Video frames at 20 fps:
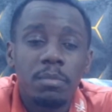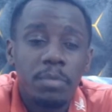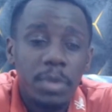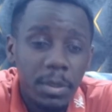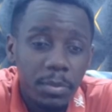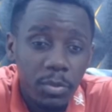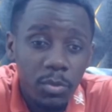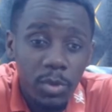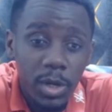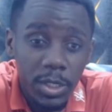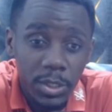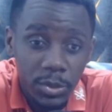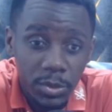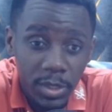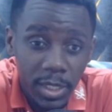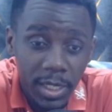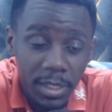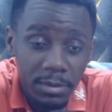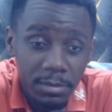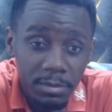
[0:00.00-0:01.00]
Pep
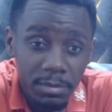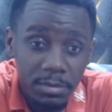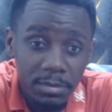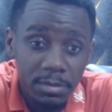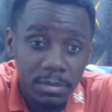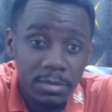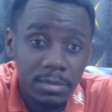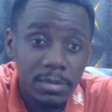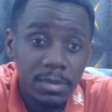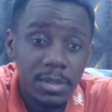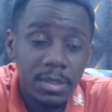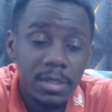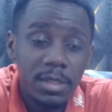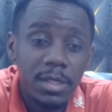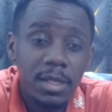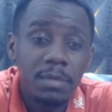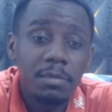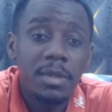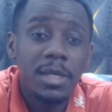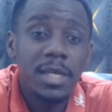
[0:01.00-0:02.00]
Guardiola,
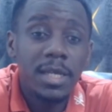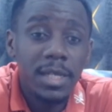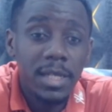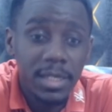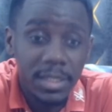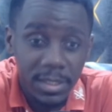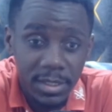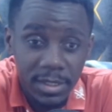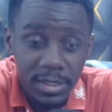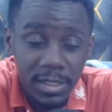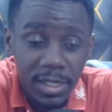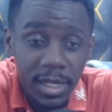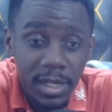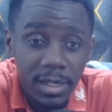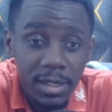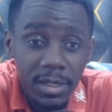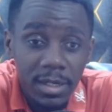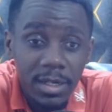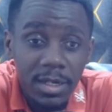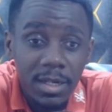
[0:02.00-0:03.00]
Mikel
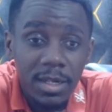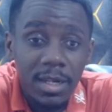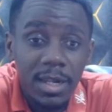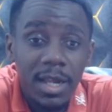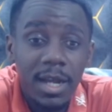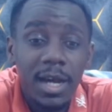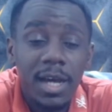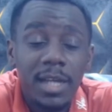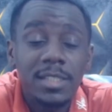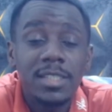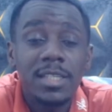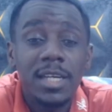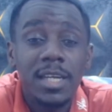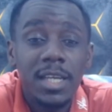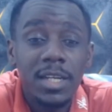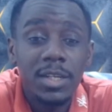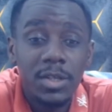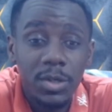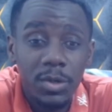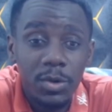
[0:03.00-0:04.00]
Arteta, and
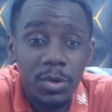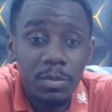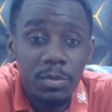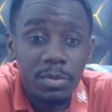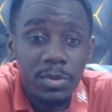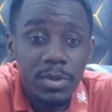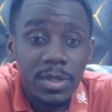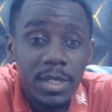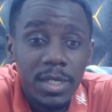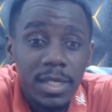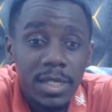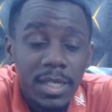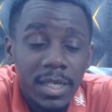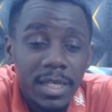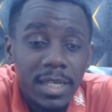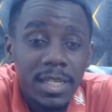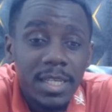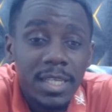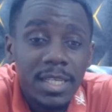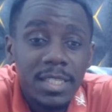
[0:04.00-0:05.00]
Jurgen Klopp
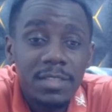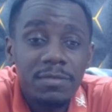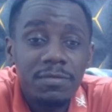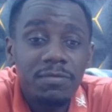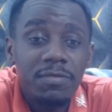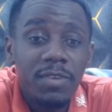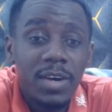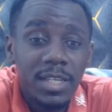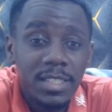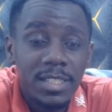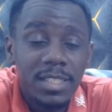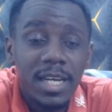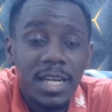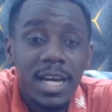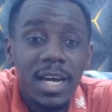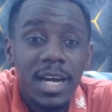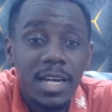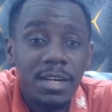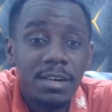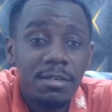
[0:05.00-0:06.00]
in his first
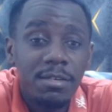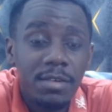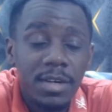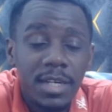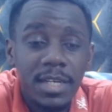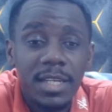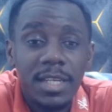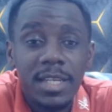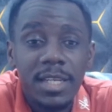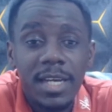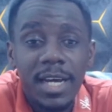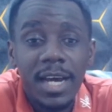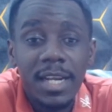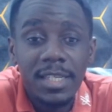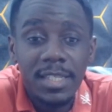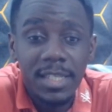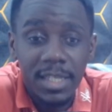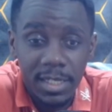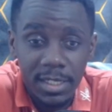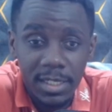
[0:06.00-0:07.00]

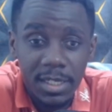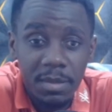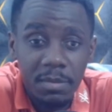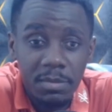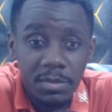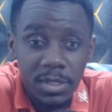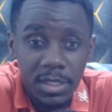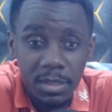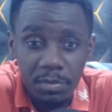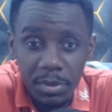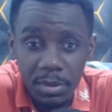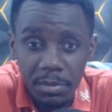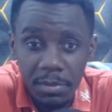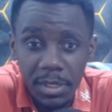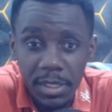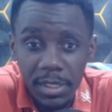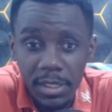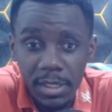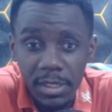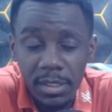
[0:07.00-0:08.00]
110 games in the
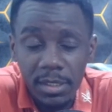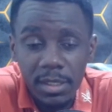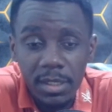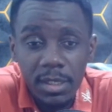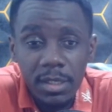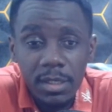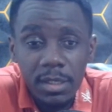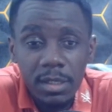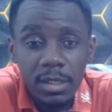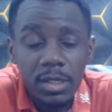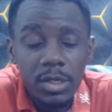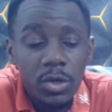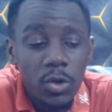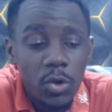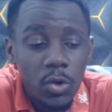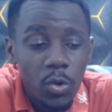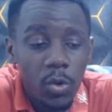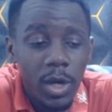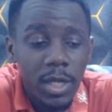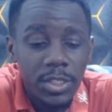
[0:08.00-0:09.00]
Premier League.
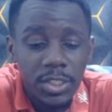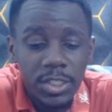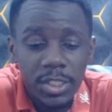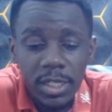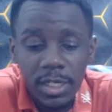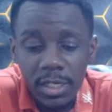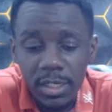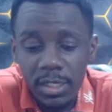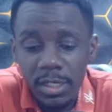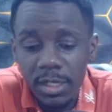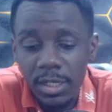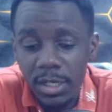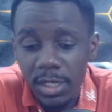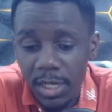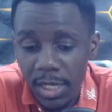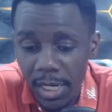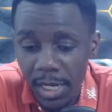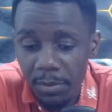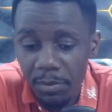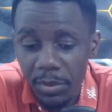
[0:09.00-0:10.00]
Go and check.
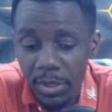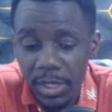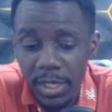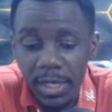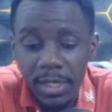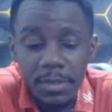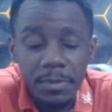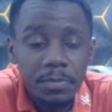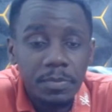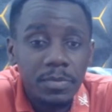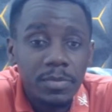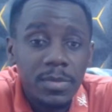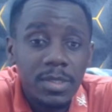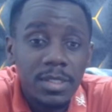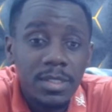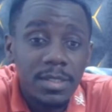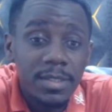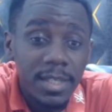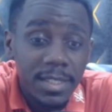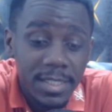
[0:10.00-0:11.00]
Come here.
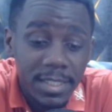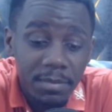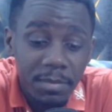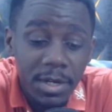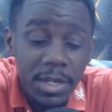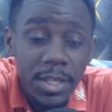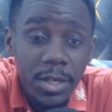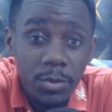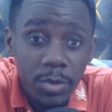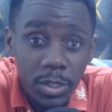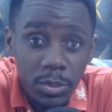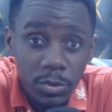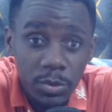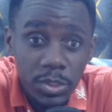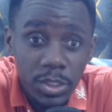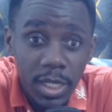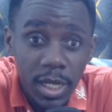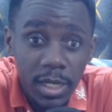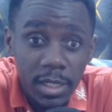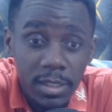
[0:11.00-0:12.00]
That's the manager you want to
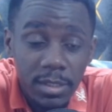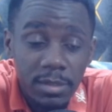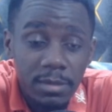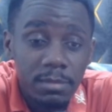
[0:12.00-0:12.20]
sack.